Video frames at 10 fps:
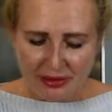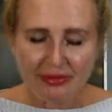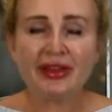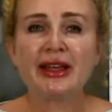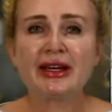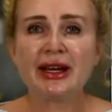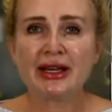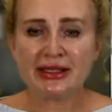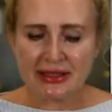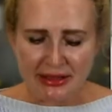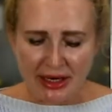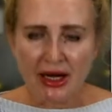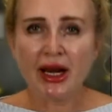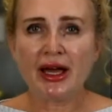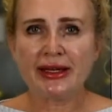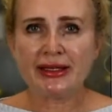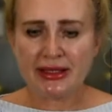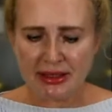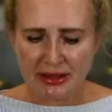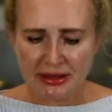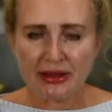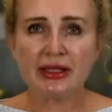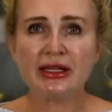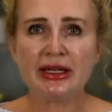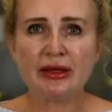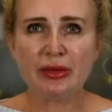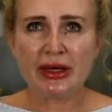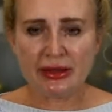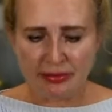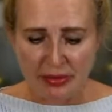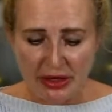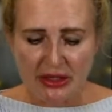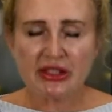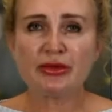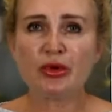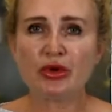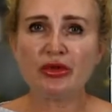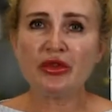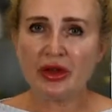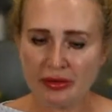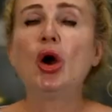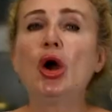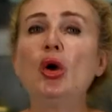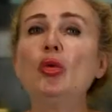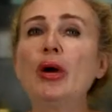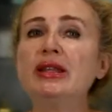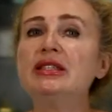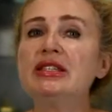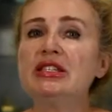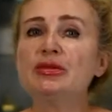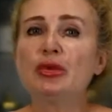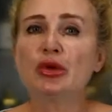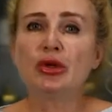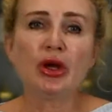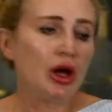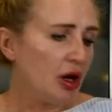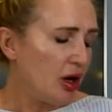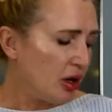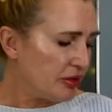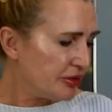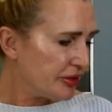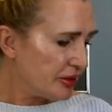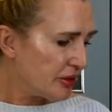Very nice, light, creamy, smooth. 1 teaspoon of